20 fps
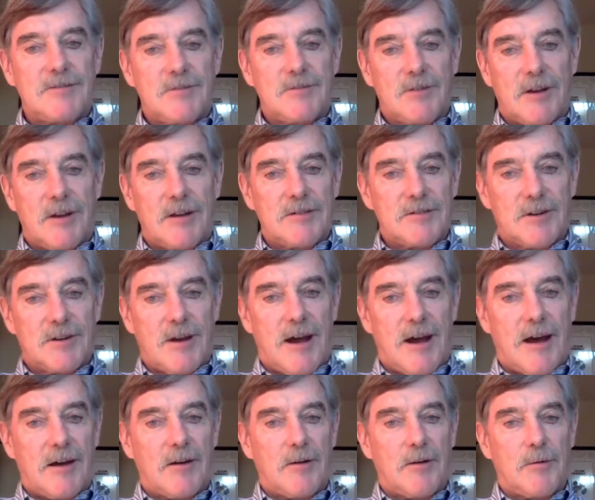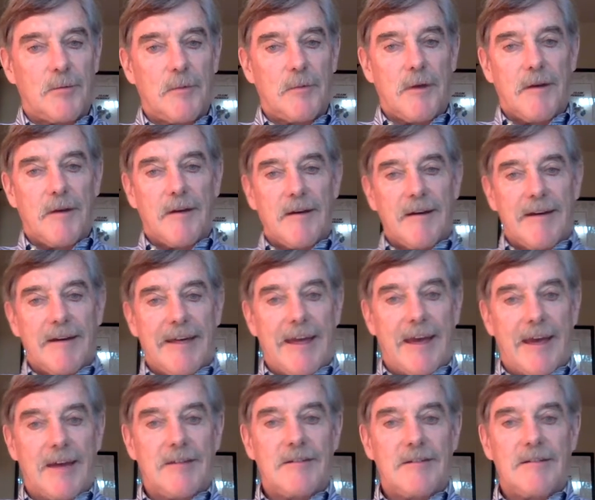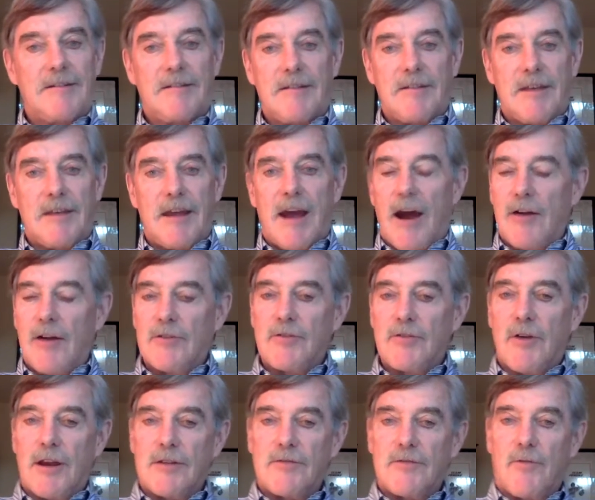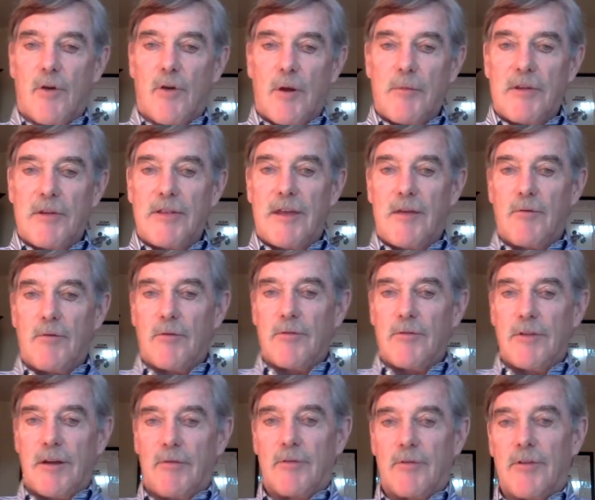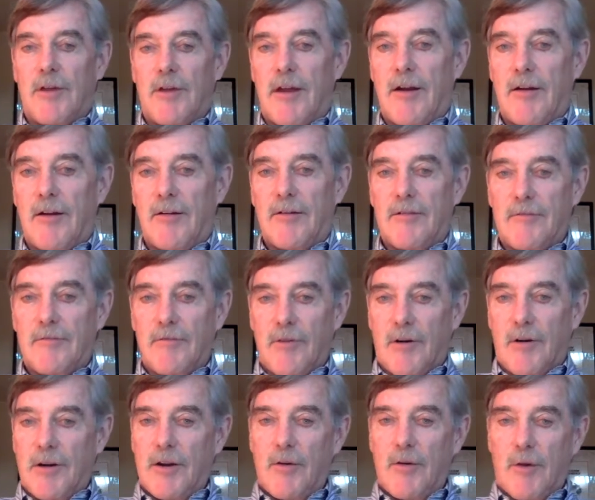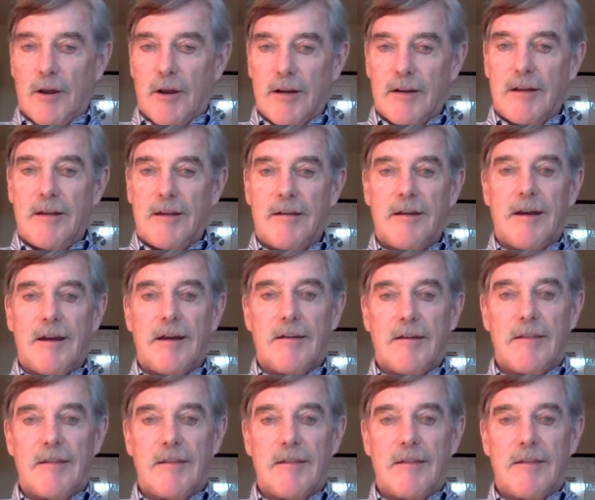yesterday in Chicago, and they are transforming. They were there very quickly.